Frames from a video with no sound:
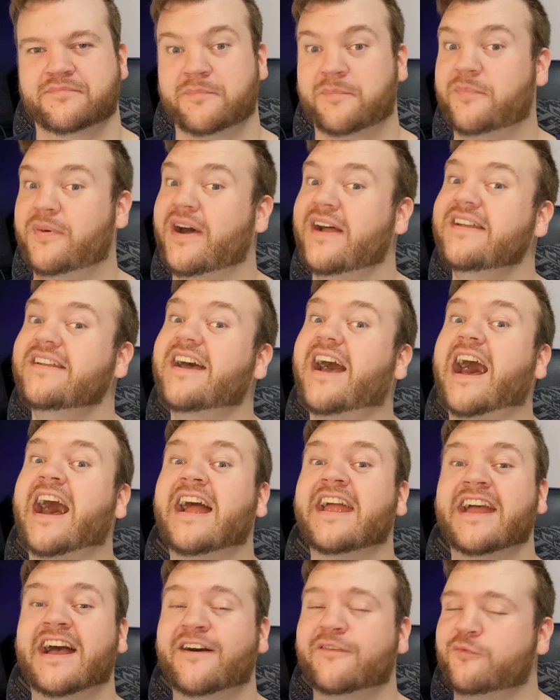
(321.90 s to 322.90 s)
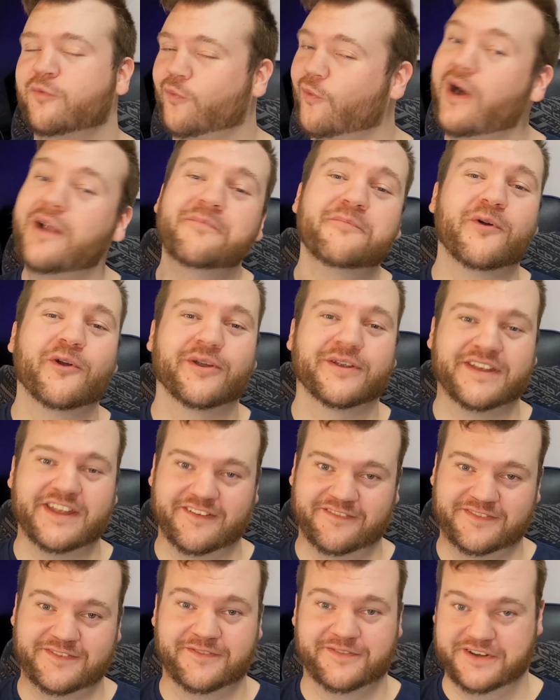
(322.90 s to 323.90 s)
But I have one more
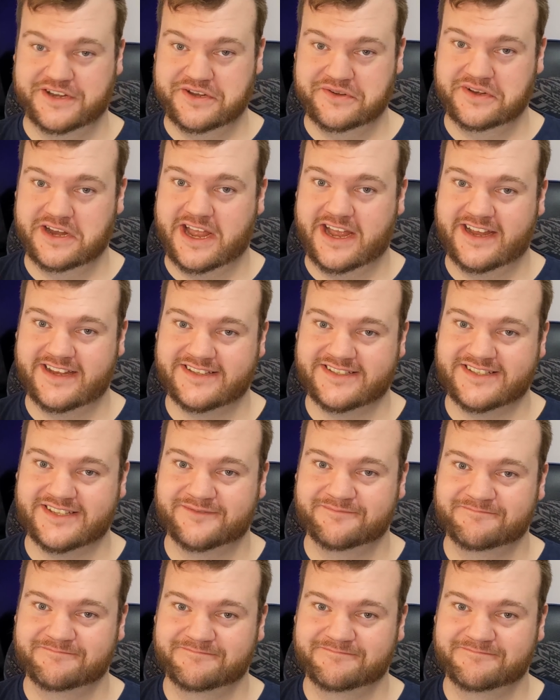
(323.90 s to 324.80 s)
gift for you guys.